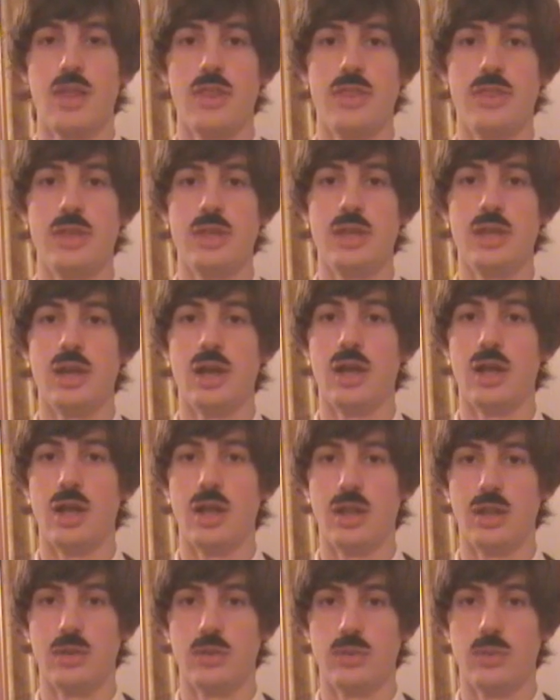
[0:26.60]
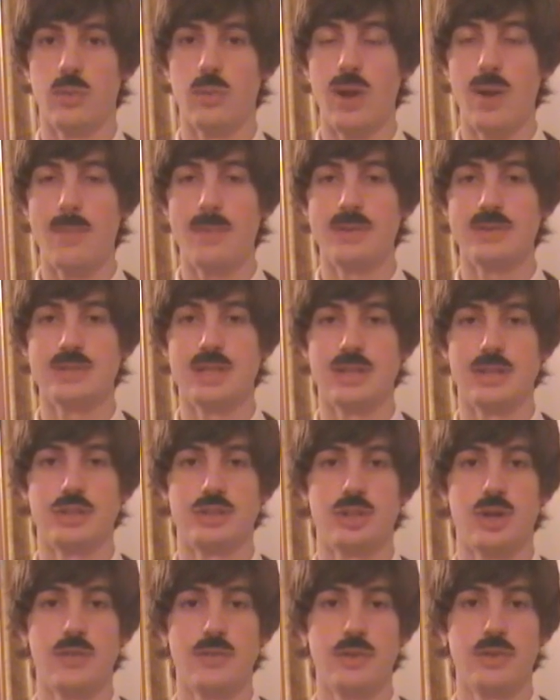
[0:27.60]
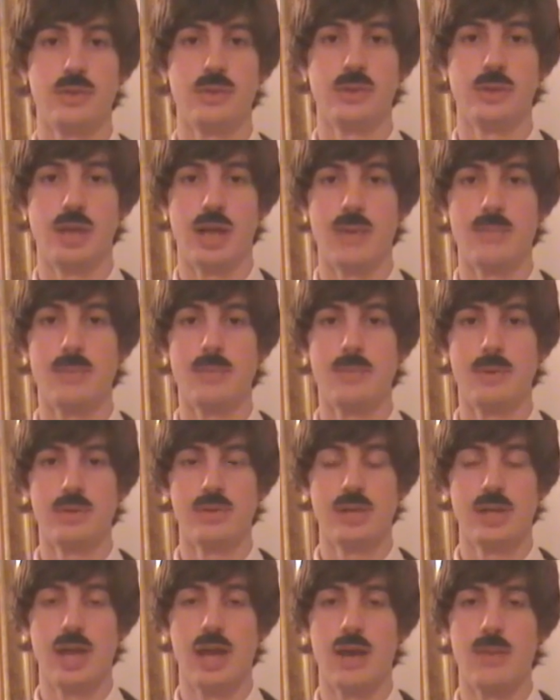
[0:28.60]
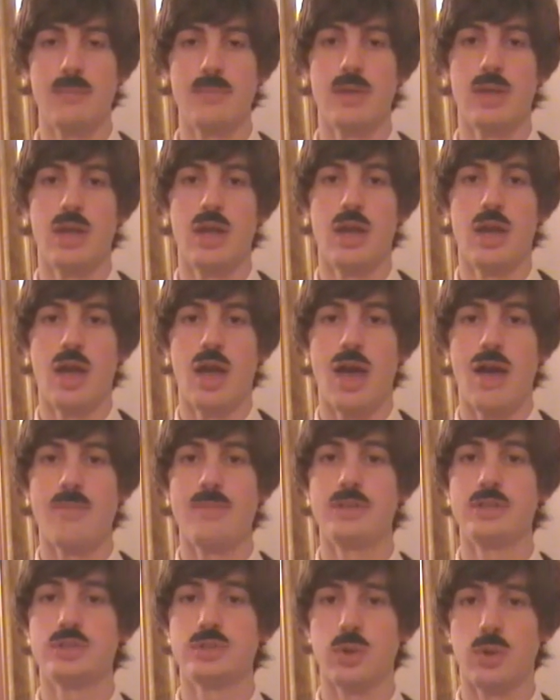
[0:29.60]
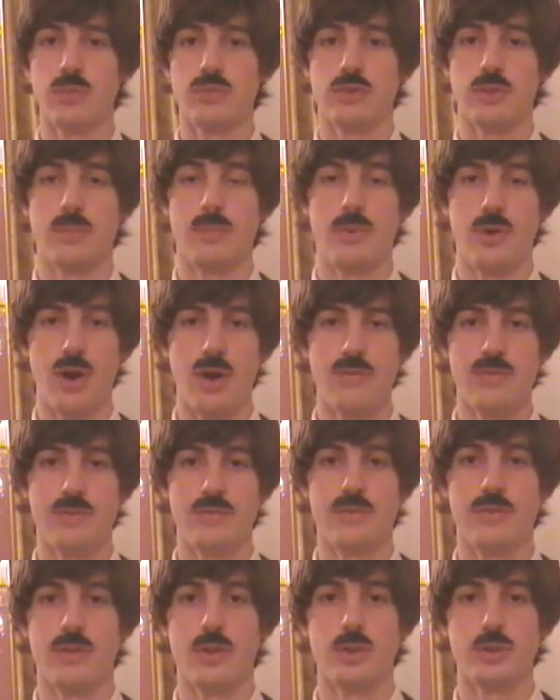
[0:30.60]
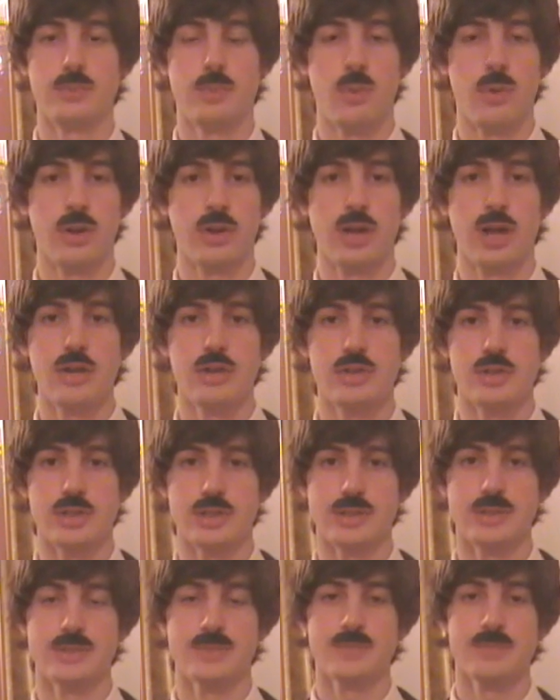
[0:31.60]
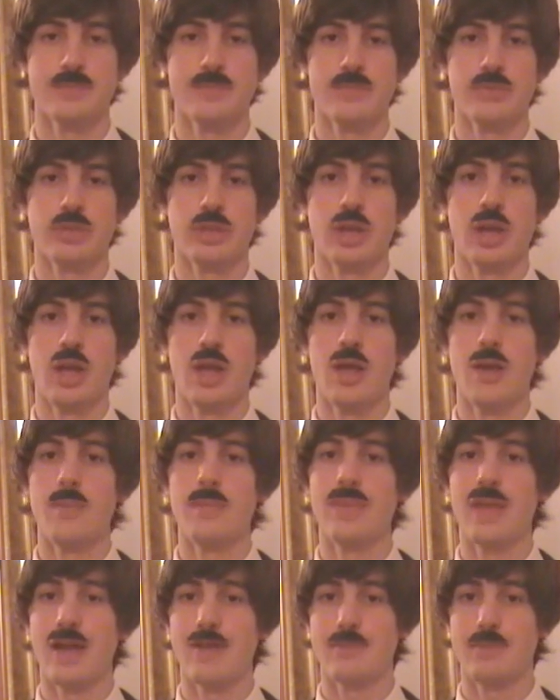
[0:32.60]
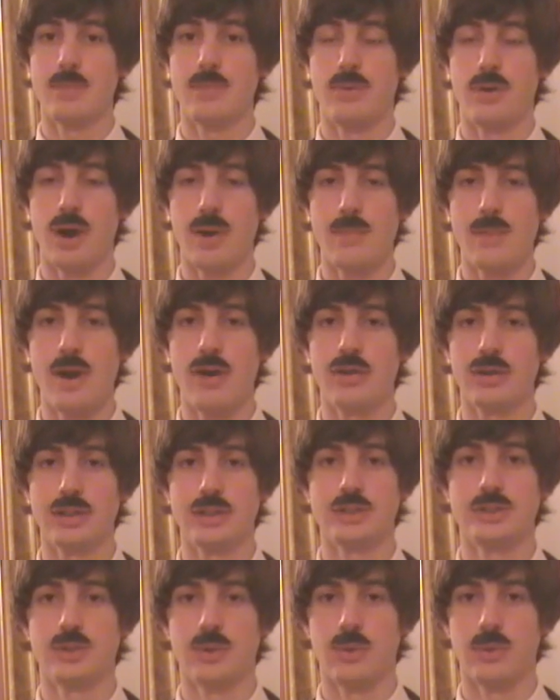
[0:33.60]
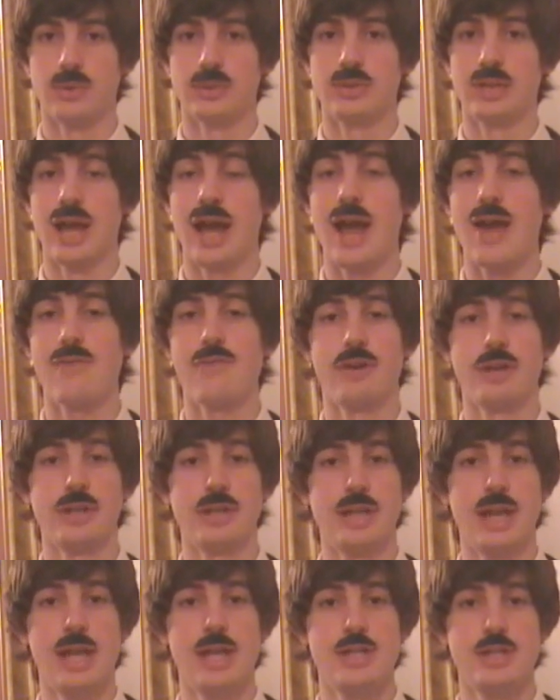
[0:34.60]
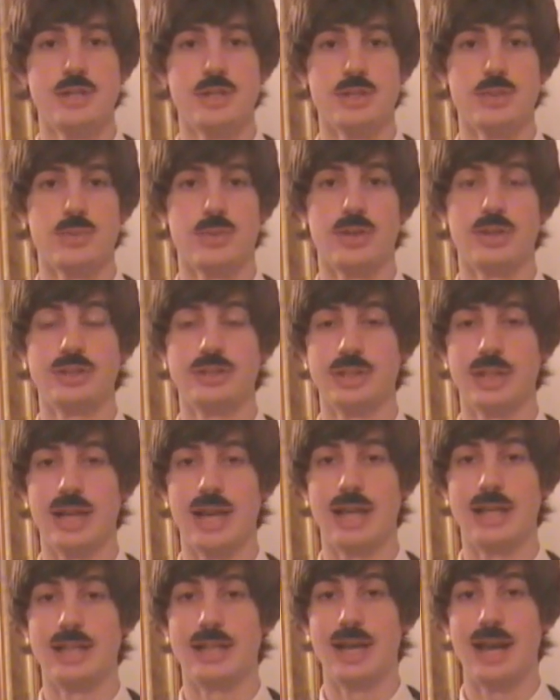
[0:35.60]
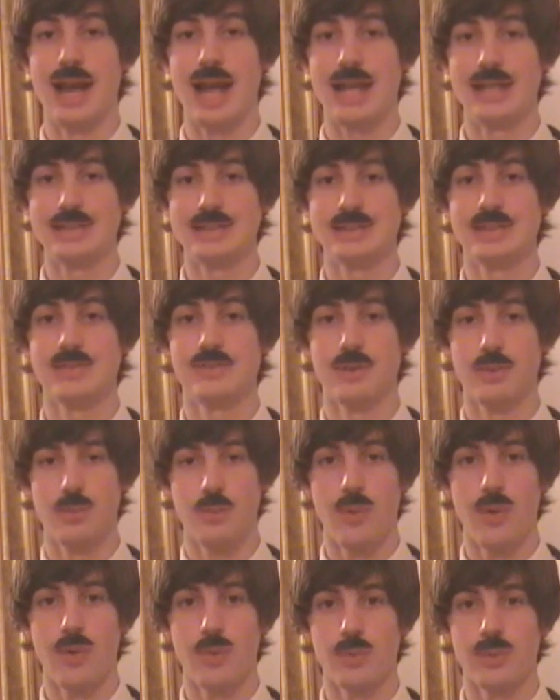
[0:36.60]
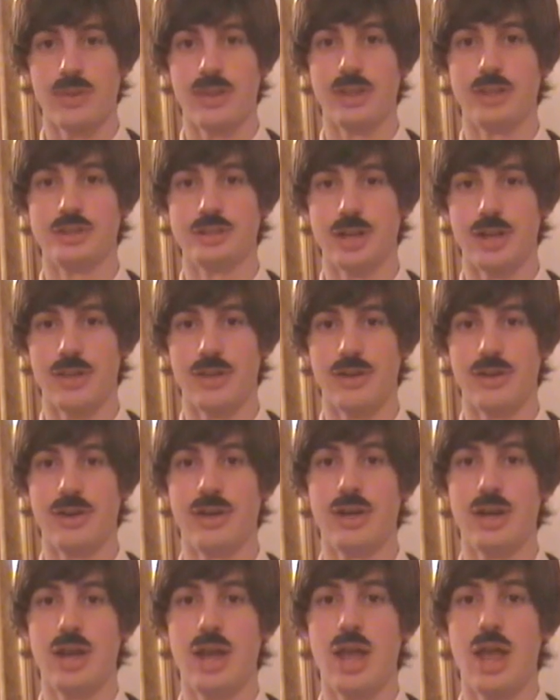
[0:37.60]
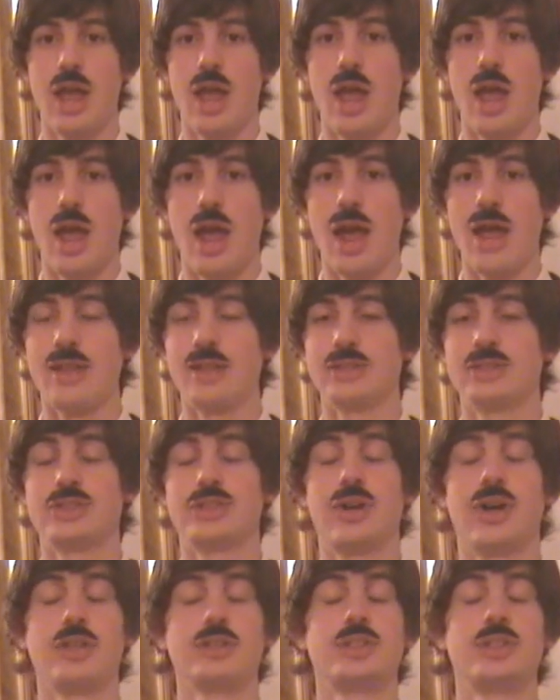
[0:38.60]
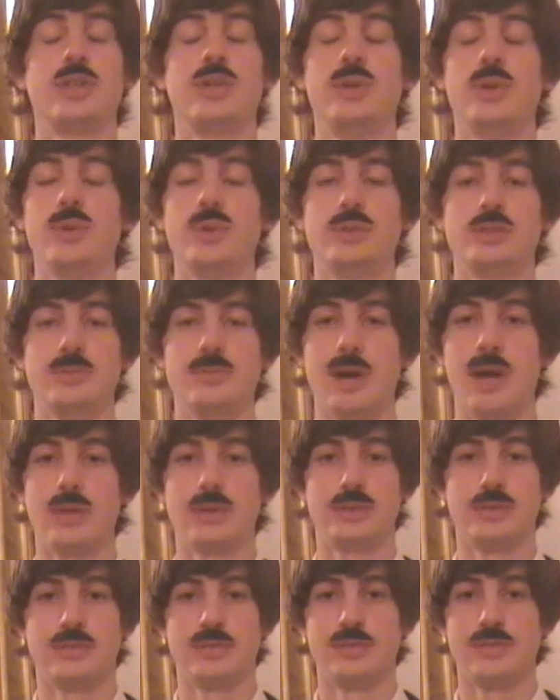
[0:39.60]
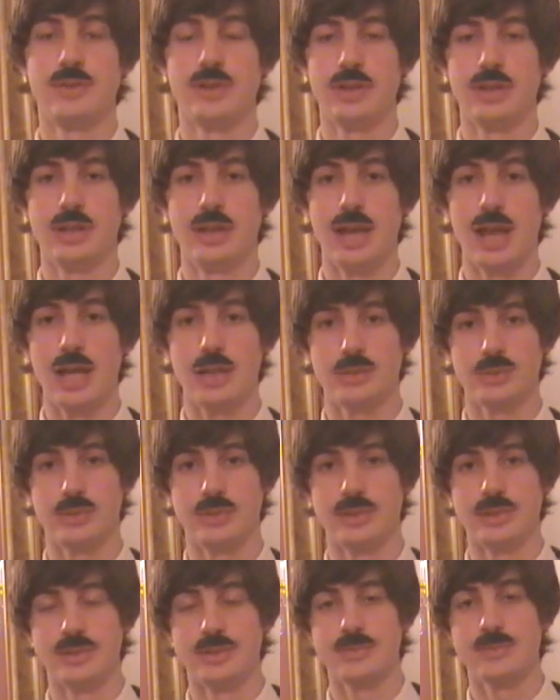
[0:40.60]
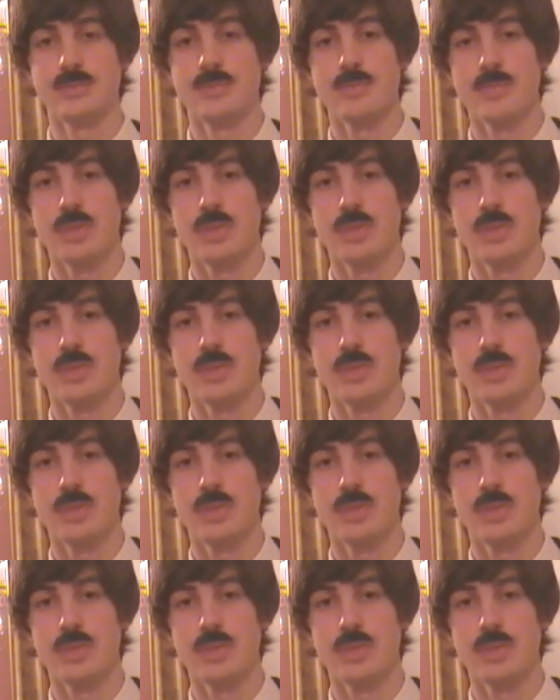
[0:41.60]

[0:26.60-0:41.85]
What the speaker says: the weapons that the Soviet Union had been building up have been sold for a profit for those poor countries. They have been primarily sold to African nations which at civil war with each other, and this has caused huge amounts of civilian casualties.